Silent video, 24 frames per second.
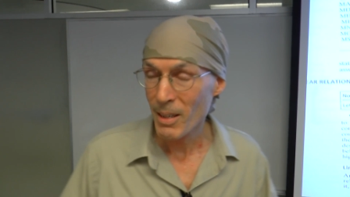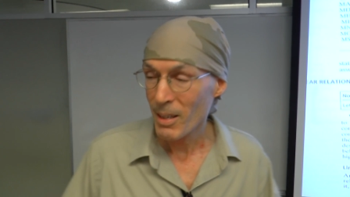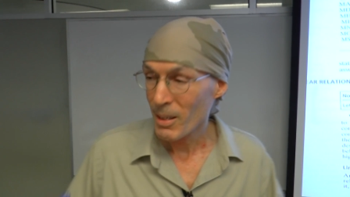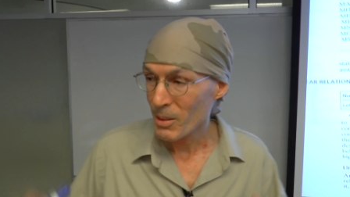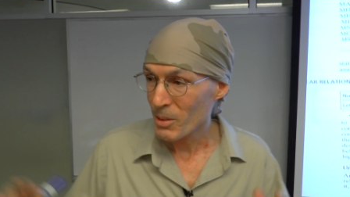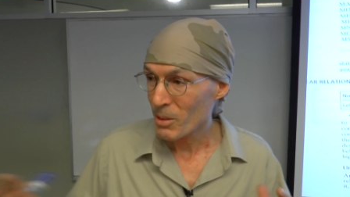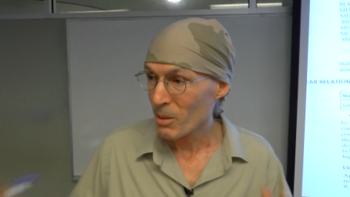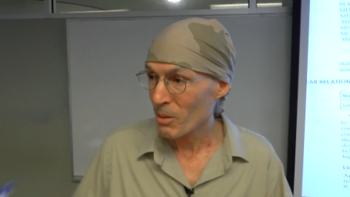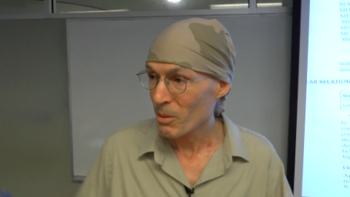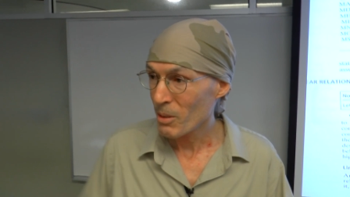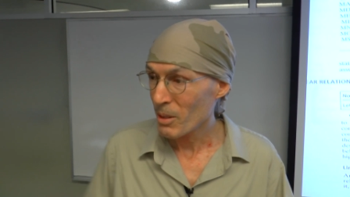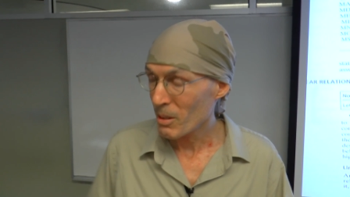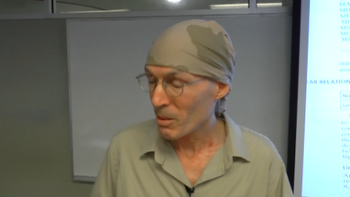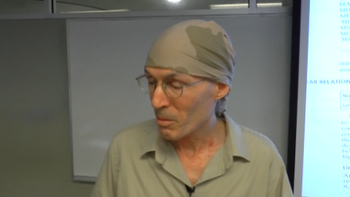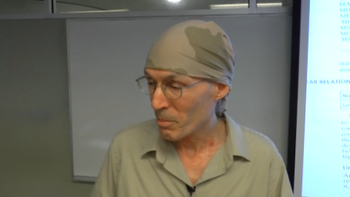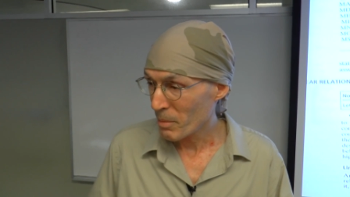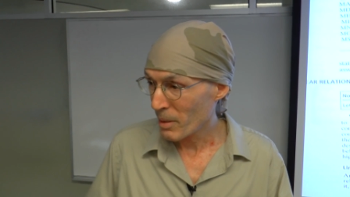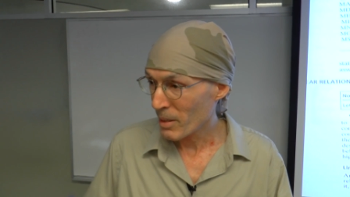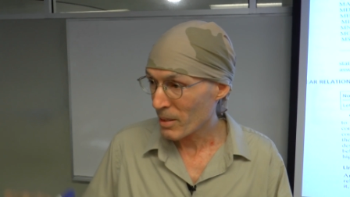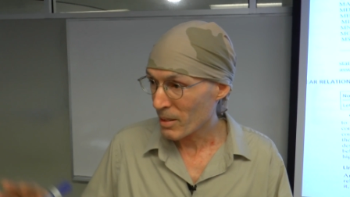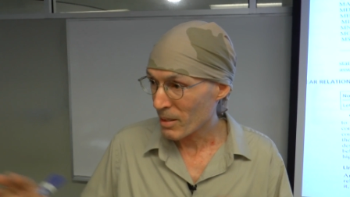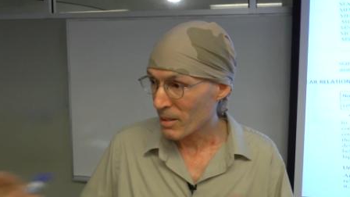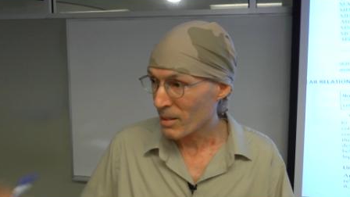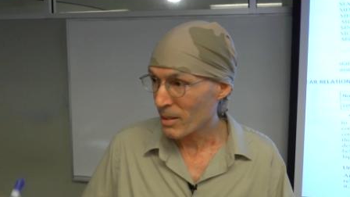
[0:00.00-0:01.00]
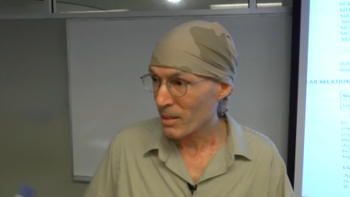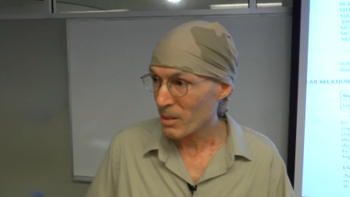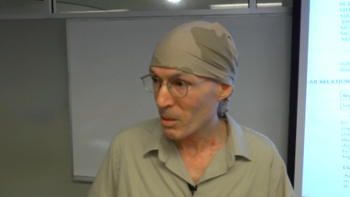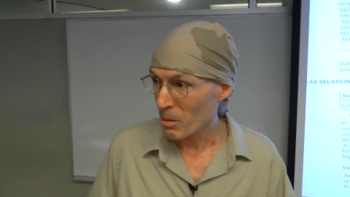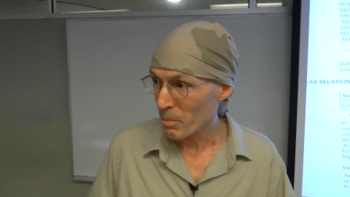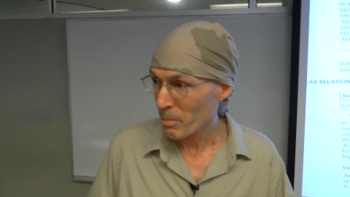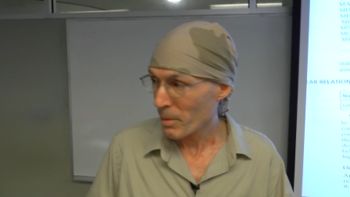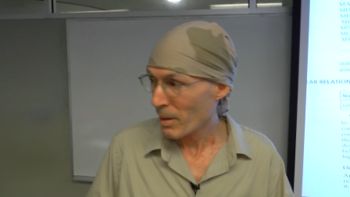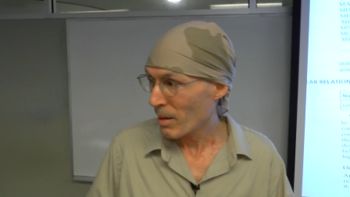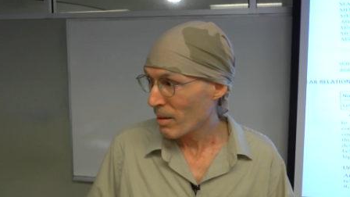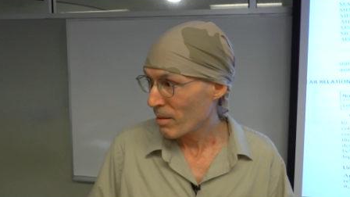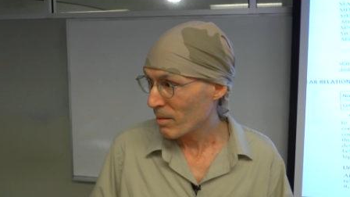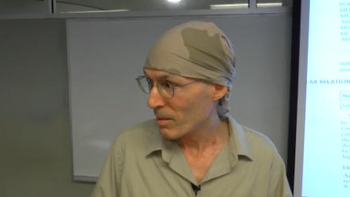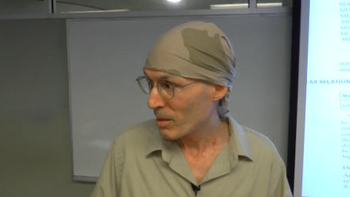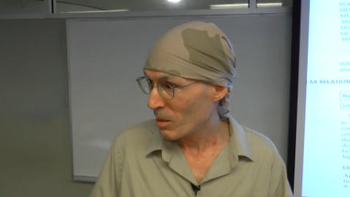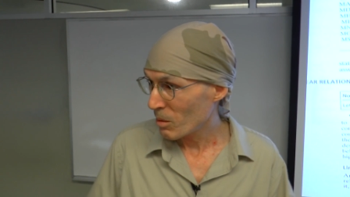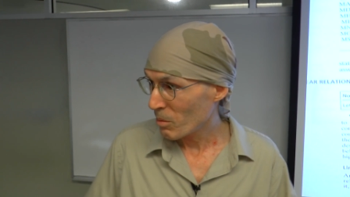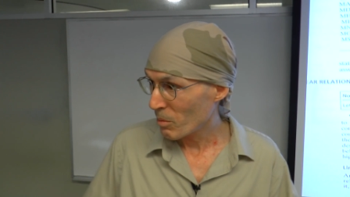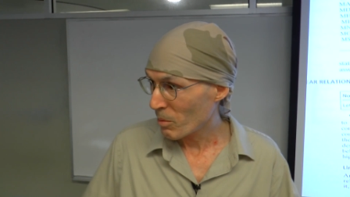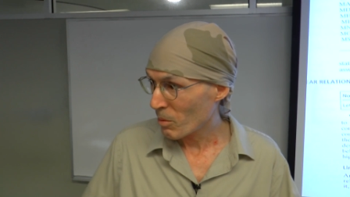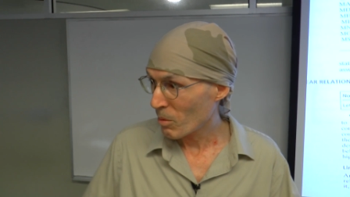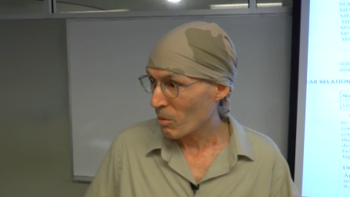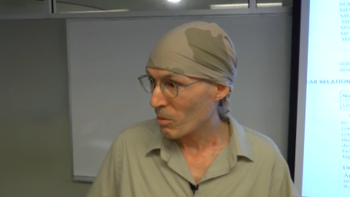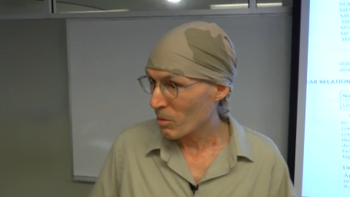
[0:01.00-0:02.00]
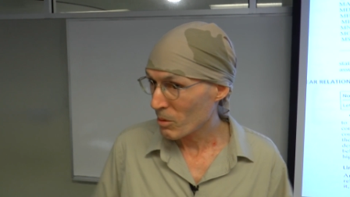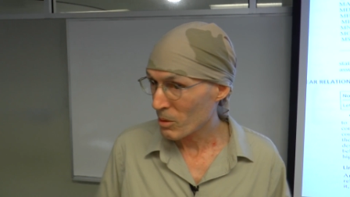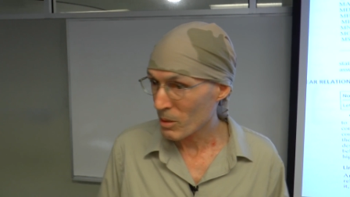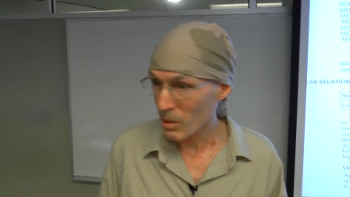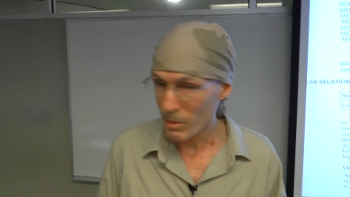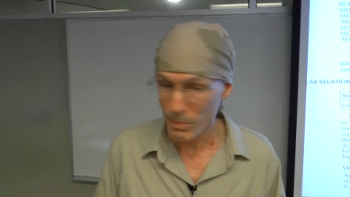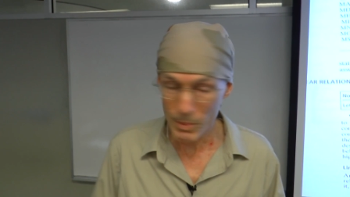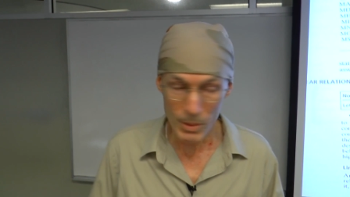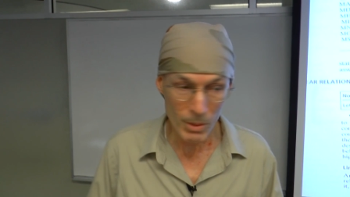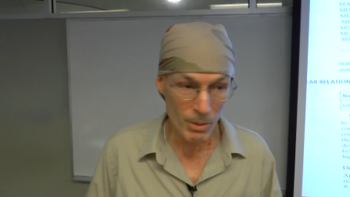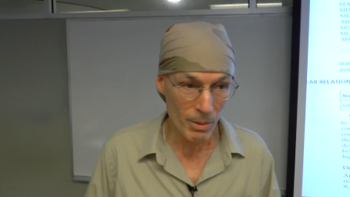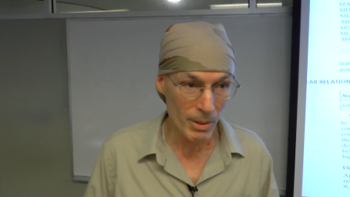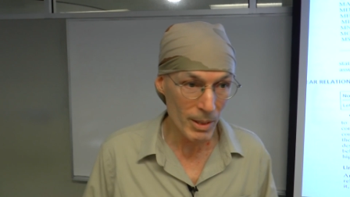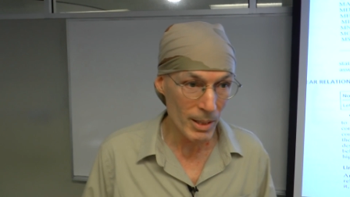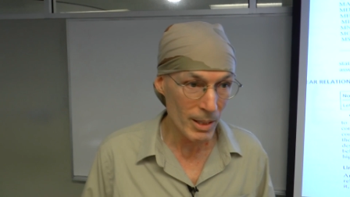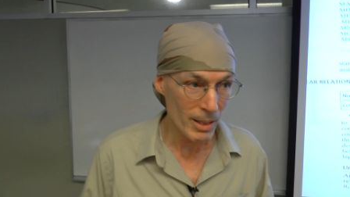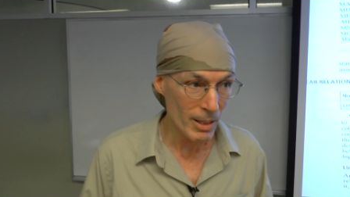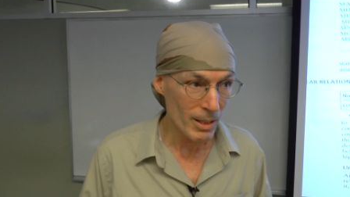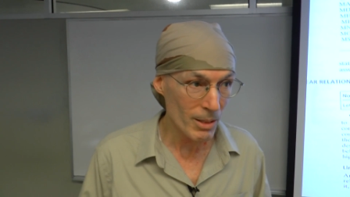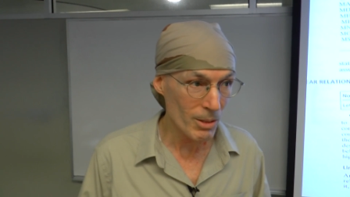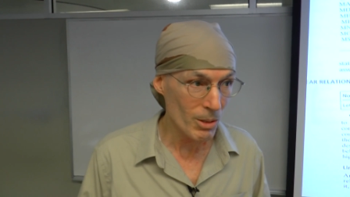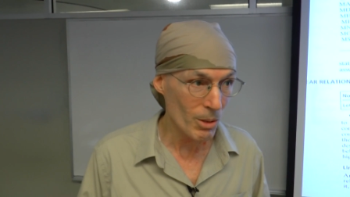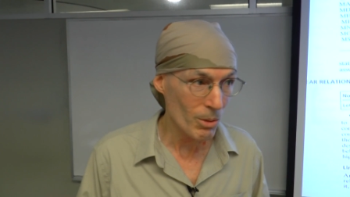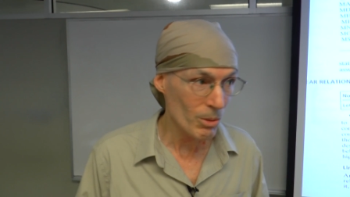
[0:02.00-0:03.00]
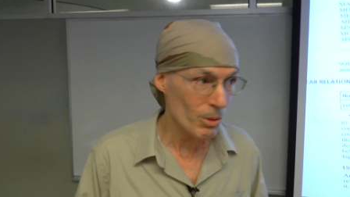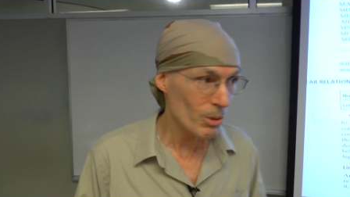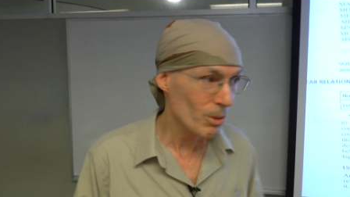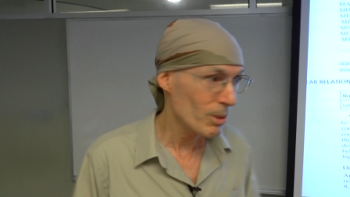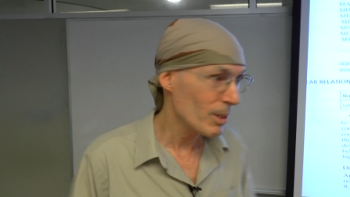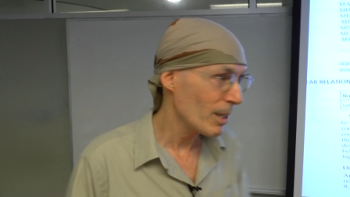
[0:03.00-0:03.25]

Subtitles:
parallel with all the stuff we're doing in the social